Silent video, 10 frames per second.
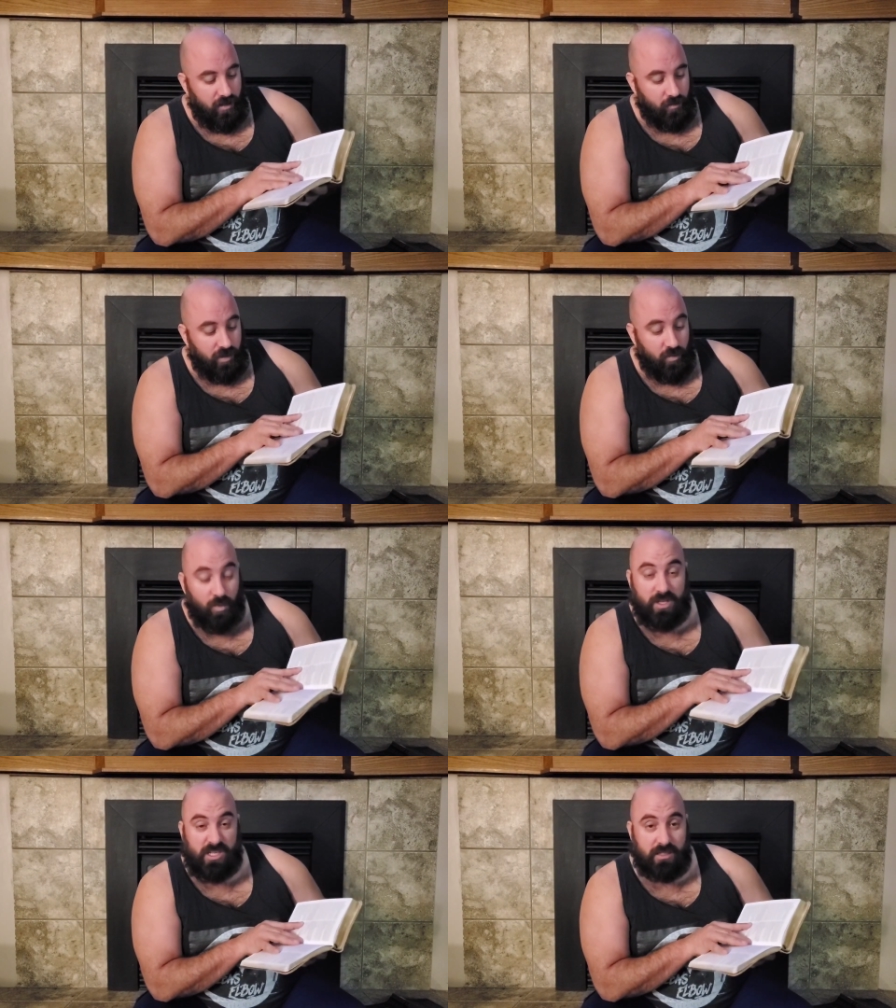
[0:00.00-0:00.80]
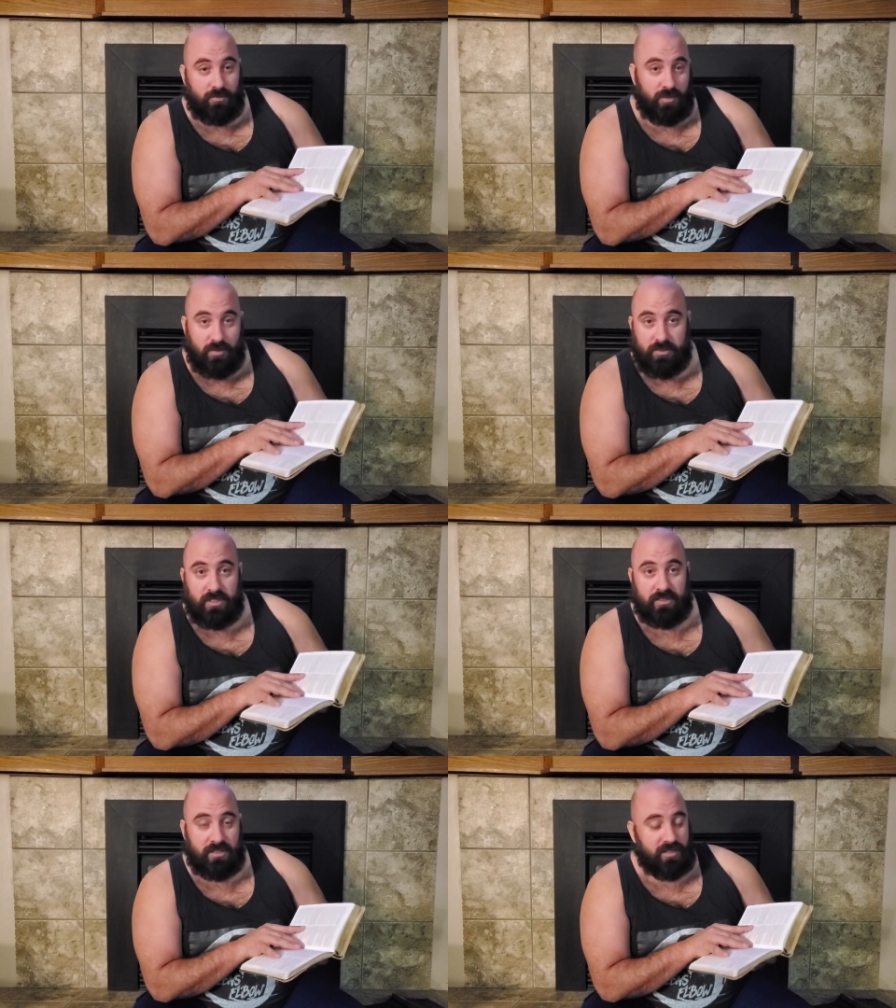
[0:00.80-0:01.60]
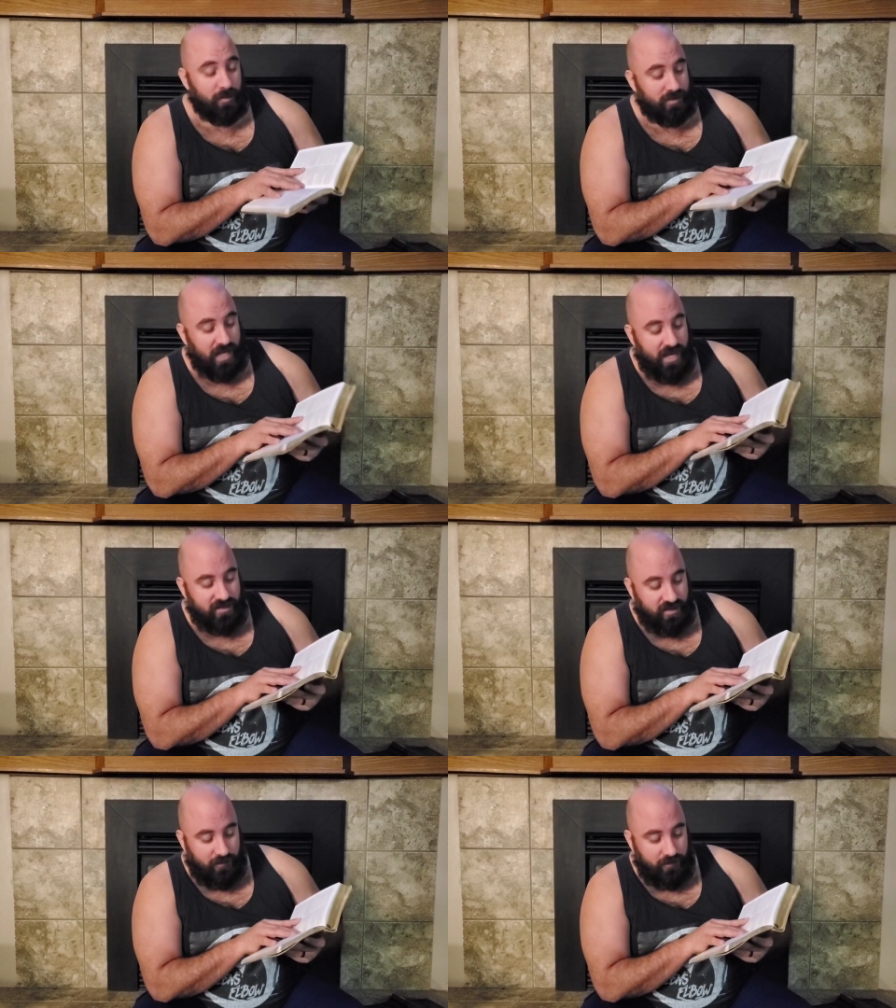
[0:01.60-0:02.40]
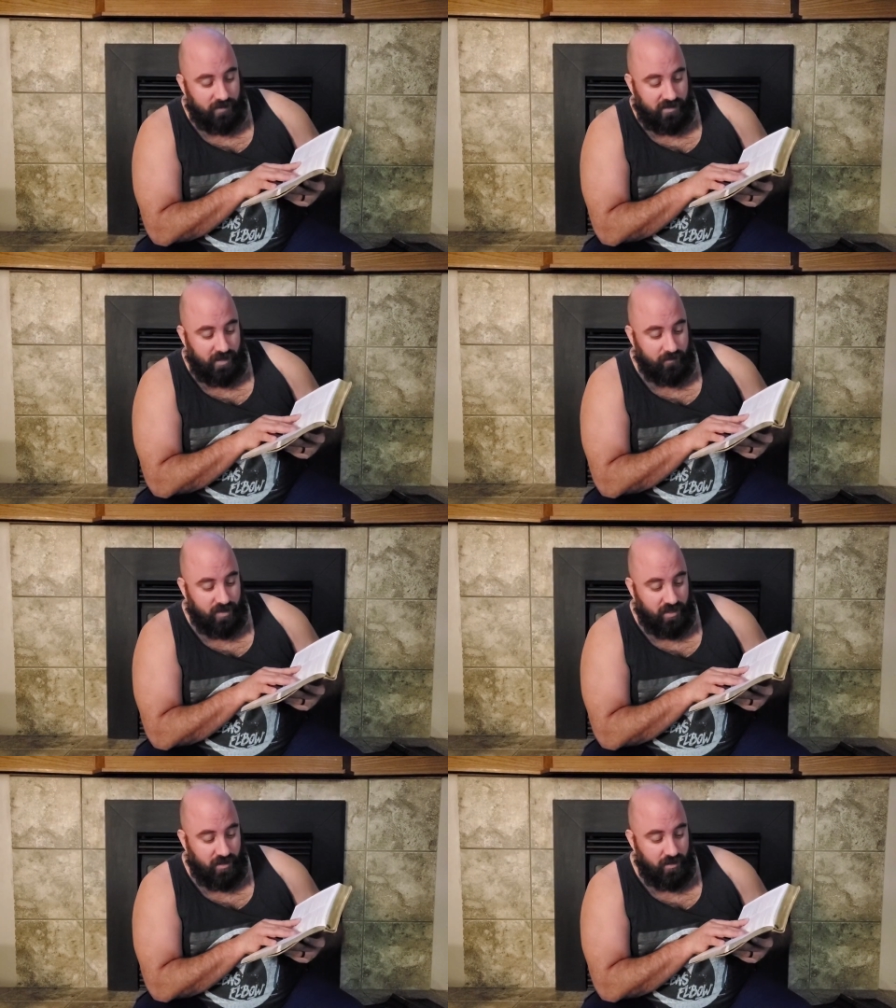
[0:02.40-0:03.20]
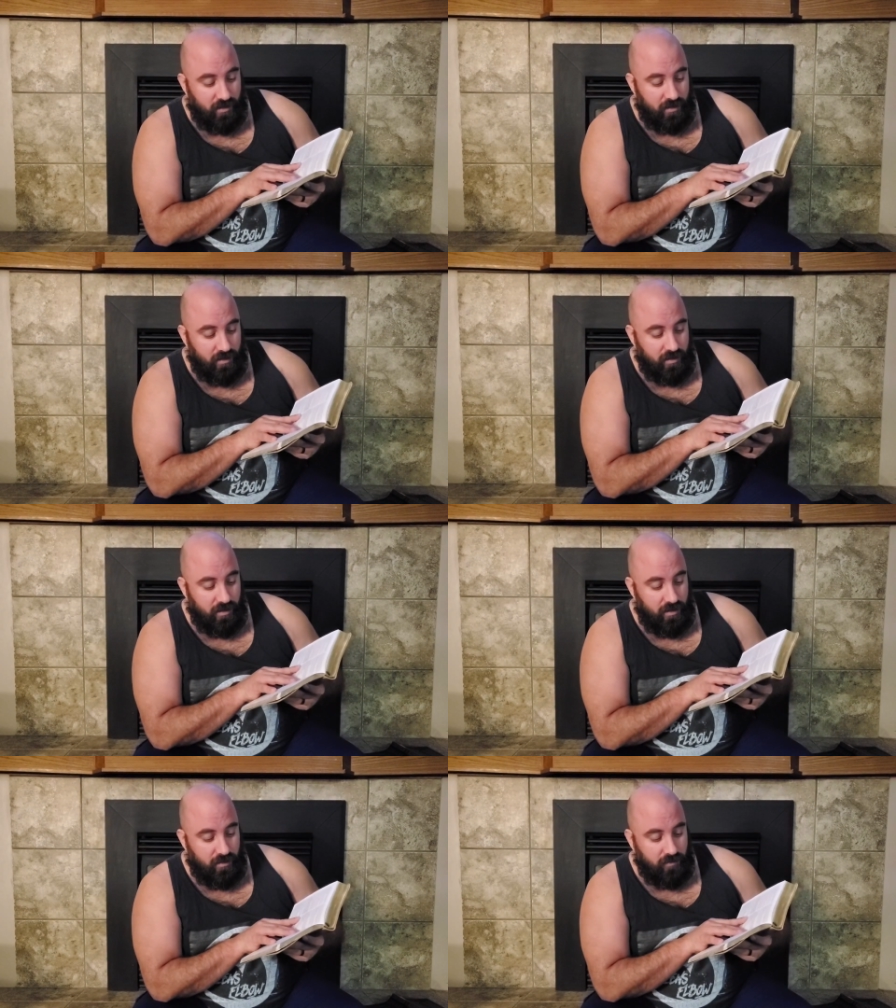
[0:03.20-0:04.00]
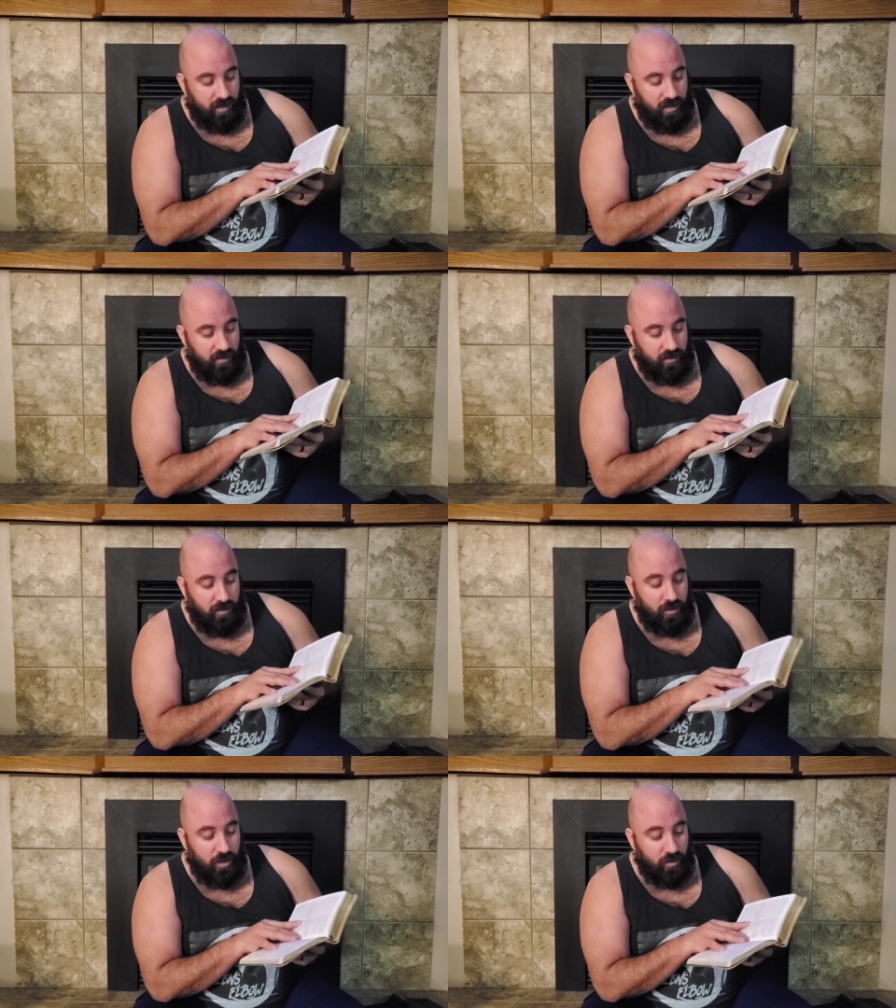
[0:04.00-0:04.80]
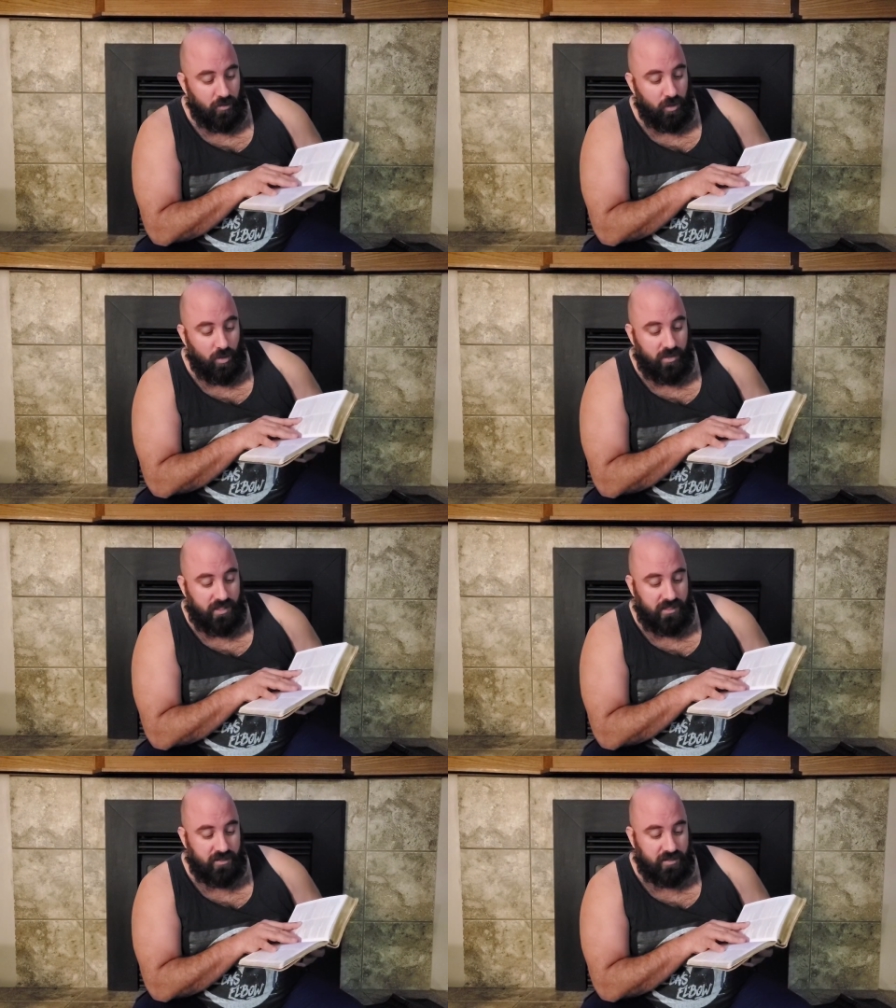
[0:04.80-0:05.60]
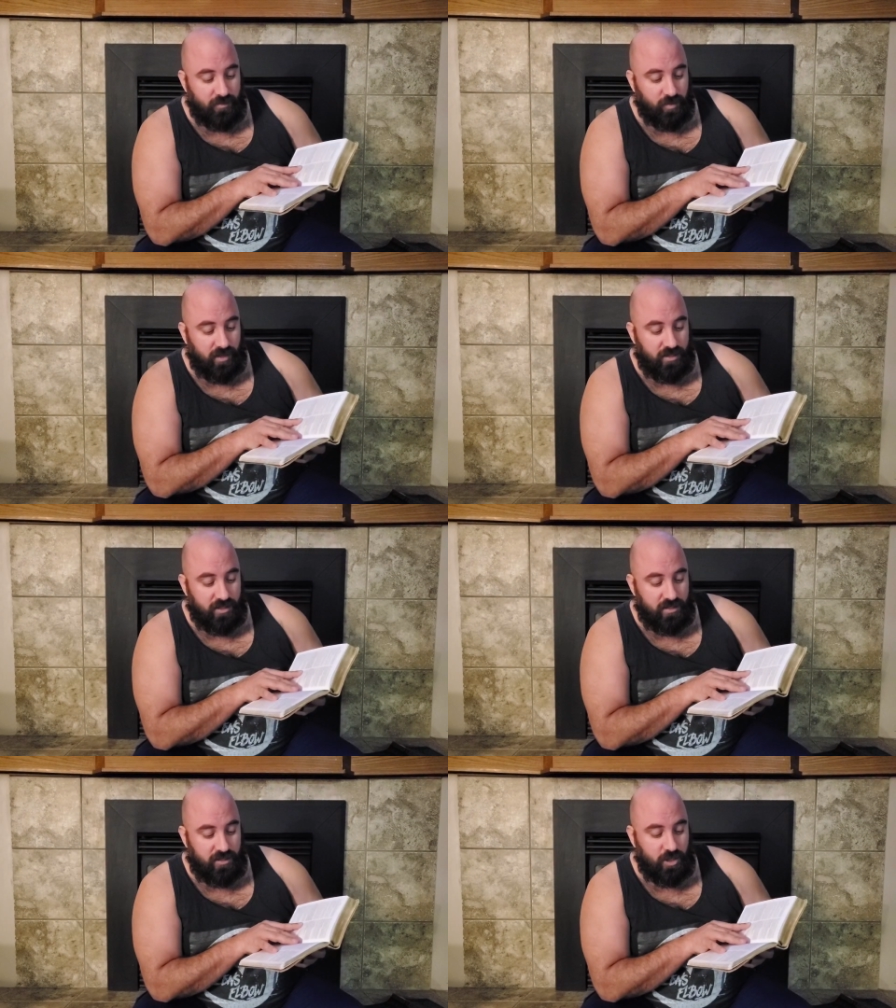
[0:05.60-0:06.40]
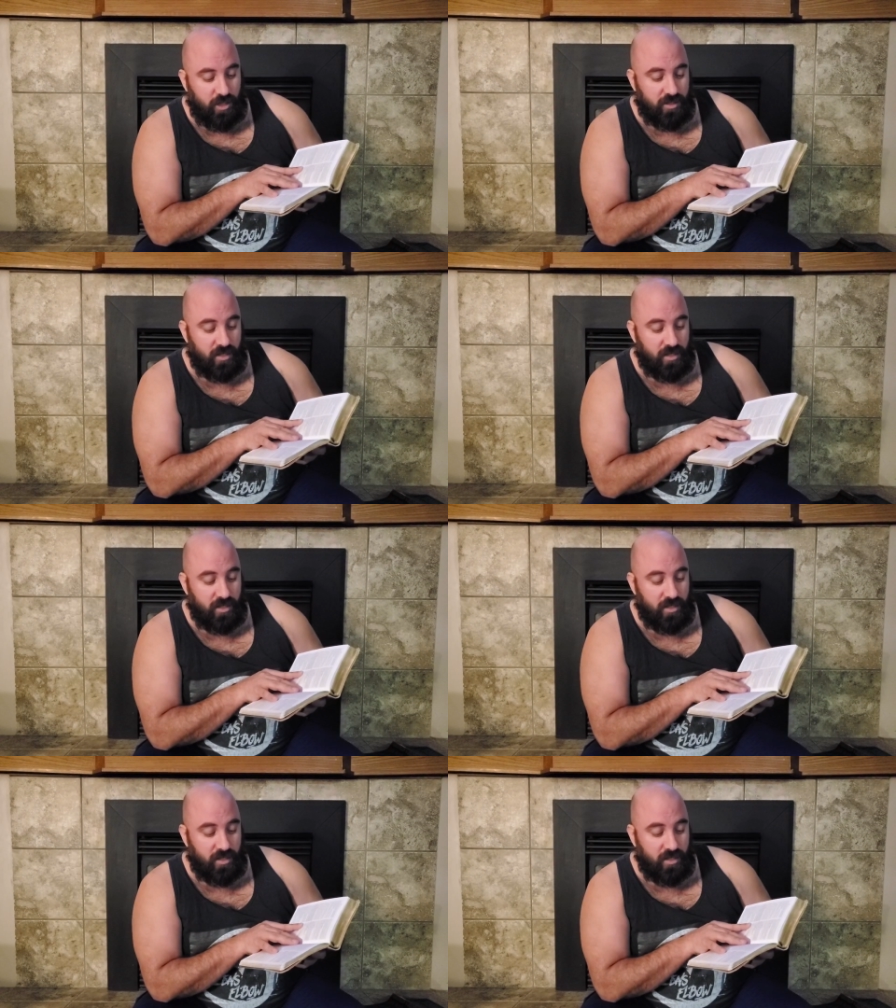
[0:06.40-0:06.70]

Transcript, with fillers: When when Jesus, when Jesus' disciples asked them the same thing, right? They go, Lord, teach us to pray just as John